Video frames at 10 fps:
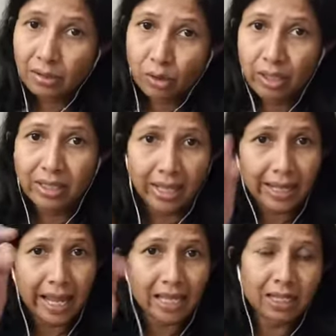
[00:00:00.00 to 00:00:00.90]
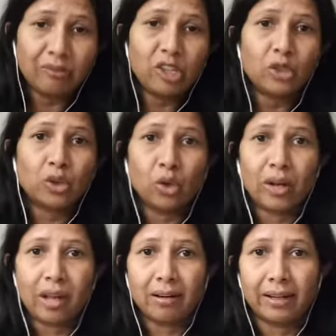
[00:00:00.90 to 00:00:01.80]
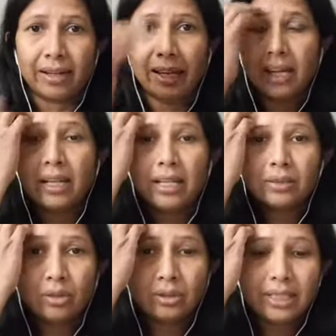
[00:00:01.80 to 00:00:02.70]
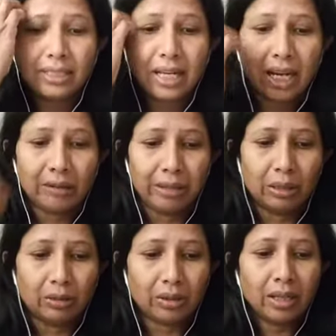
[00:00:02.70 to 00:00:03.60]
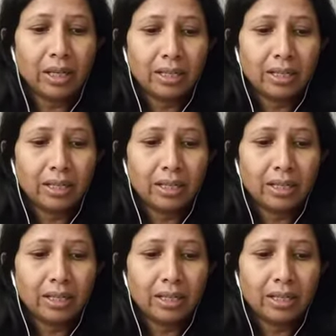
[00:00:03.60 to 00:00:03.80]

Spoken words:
So in the diagram you showed already, so just have a look.